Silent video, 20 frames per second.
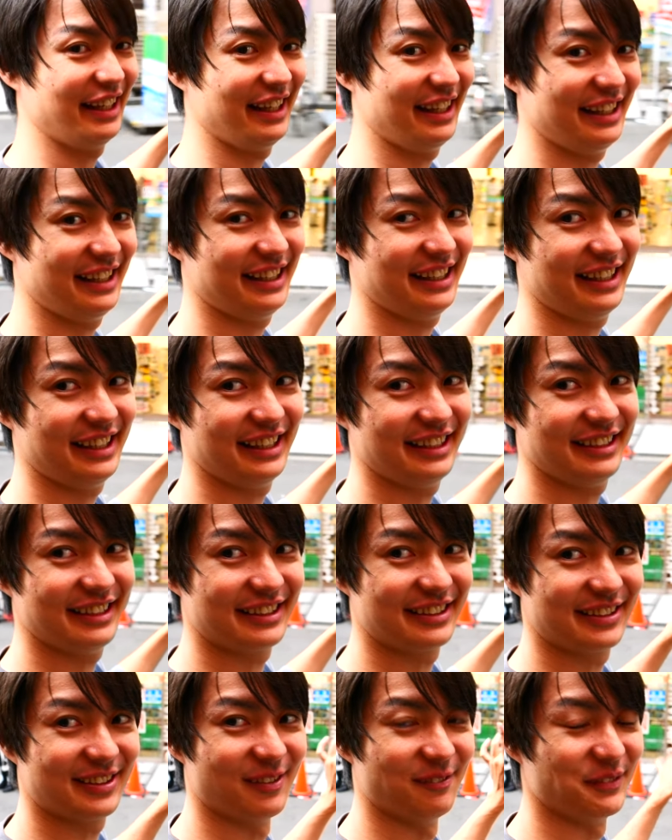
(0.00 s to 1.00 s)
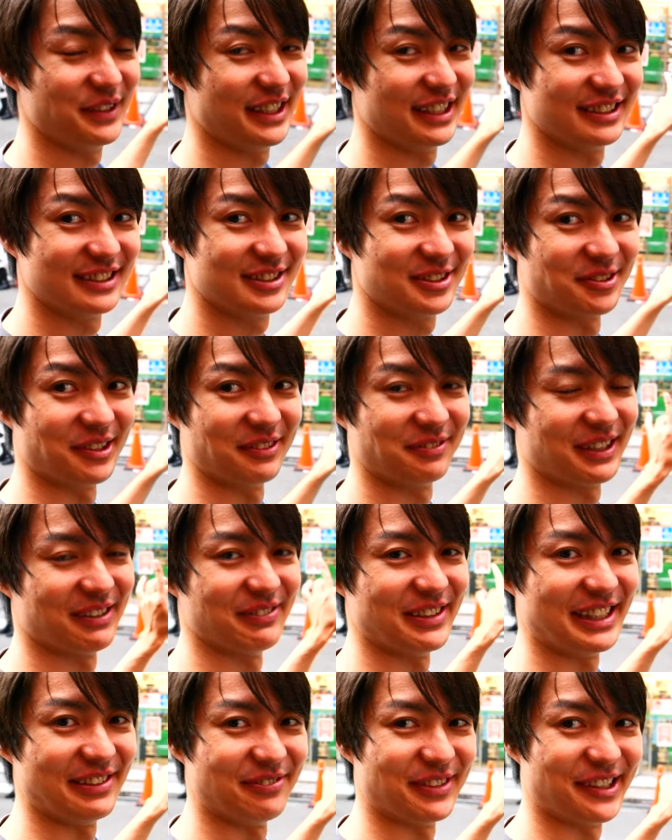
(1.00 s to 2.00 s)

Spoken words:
and the convenience store Family